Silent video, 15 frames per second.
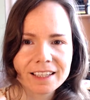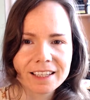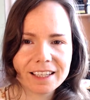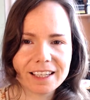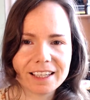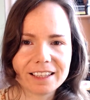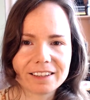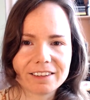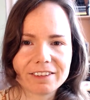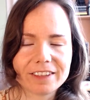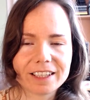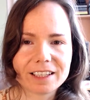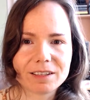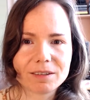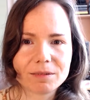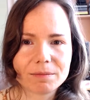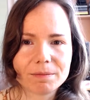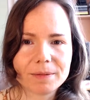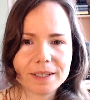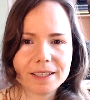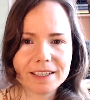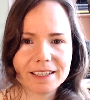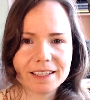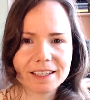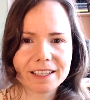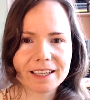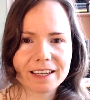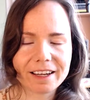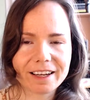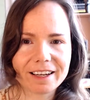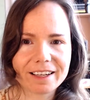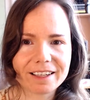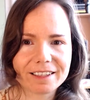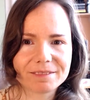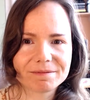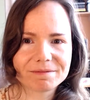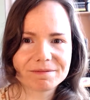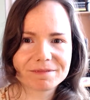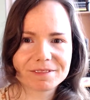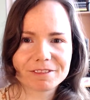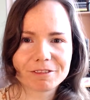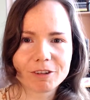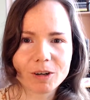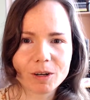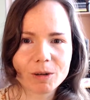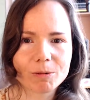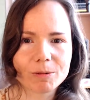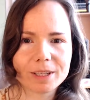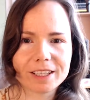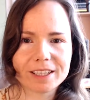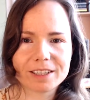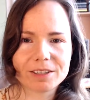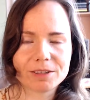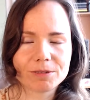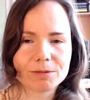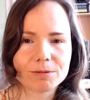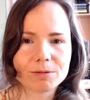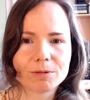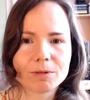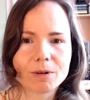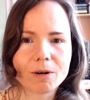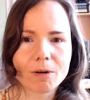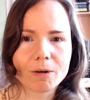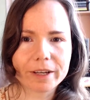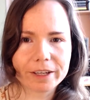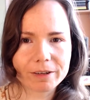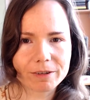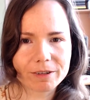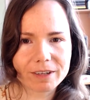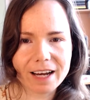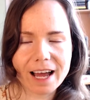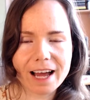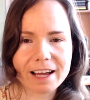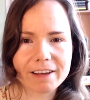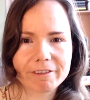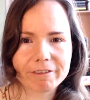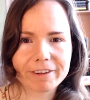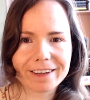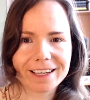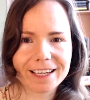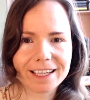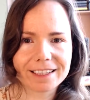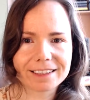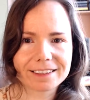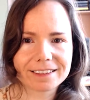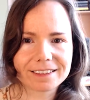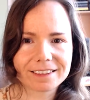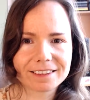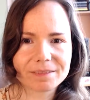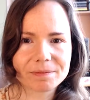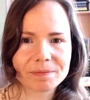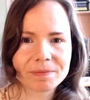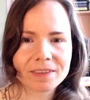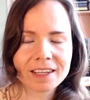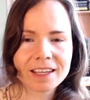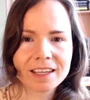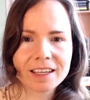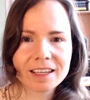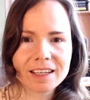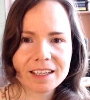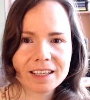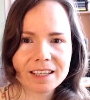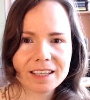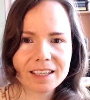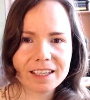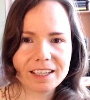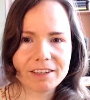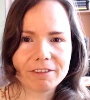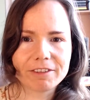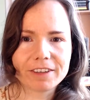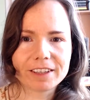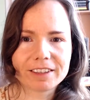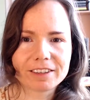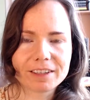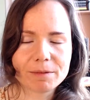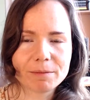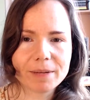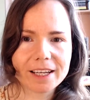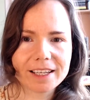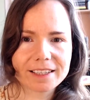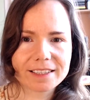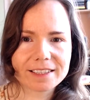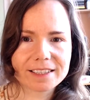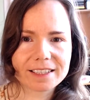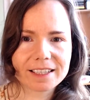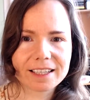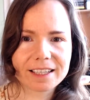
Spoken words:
it will be following you all your life. And if it remains